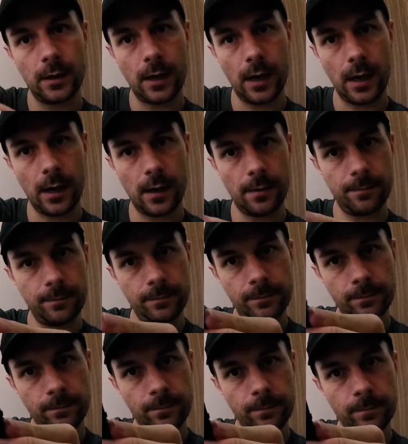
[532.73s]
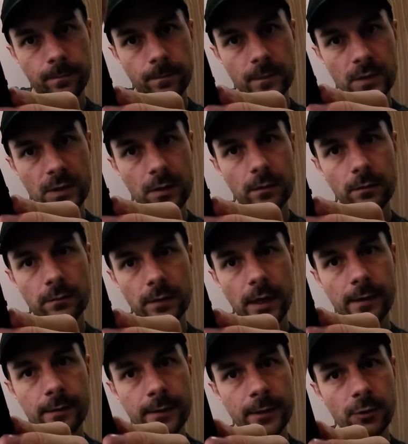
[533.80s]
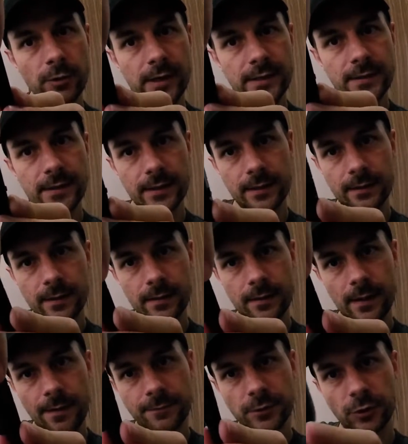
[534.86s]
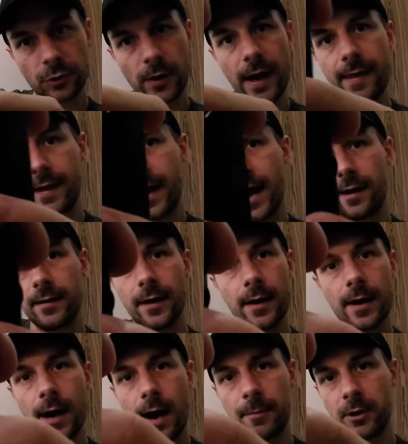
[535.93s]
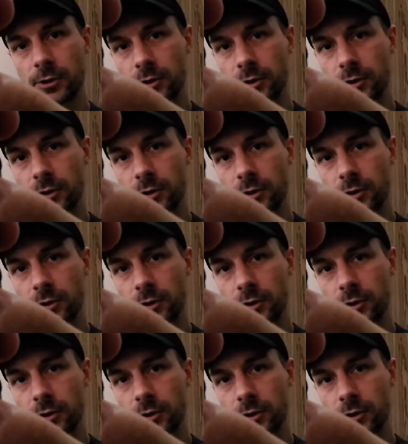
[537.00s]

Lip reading: So yeah, interesting. I'll have to try that out. I'm not